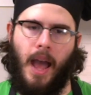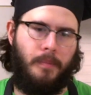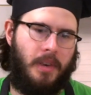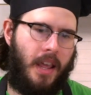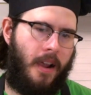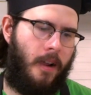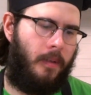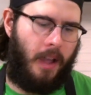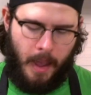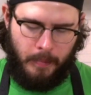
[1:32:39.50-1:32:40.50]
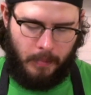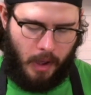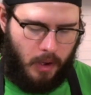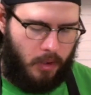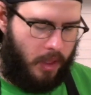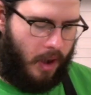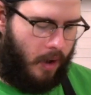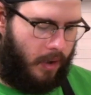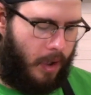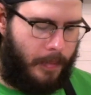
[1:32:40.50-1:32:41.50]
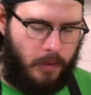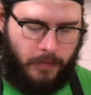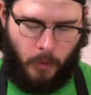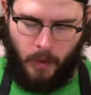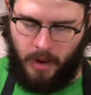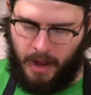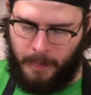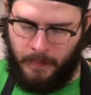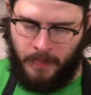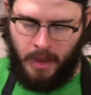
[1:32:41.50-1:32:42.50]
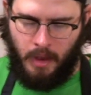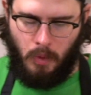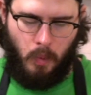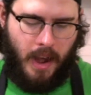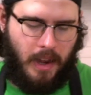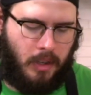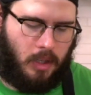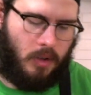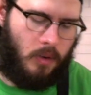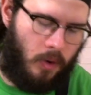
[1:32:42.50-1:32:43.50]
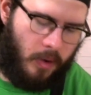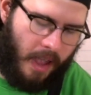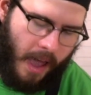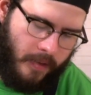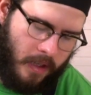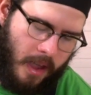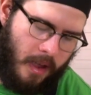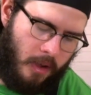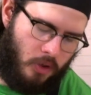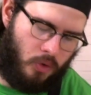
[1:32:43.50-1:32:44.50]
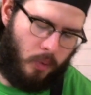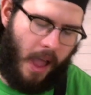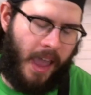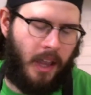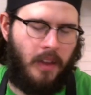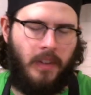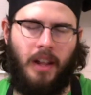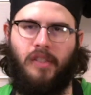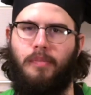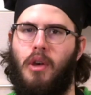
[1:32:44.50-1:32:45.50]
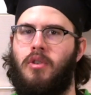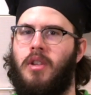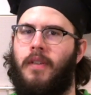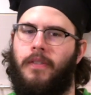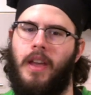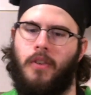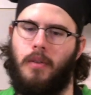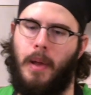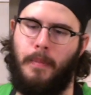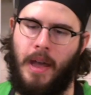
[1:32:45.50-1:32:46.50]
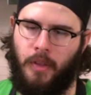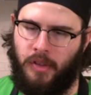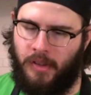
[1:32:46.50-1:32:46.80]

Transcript: I'm there. I'm all there and I'm all for it and I'm ready to have a dragon of an explosion of flavor in my mouth.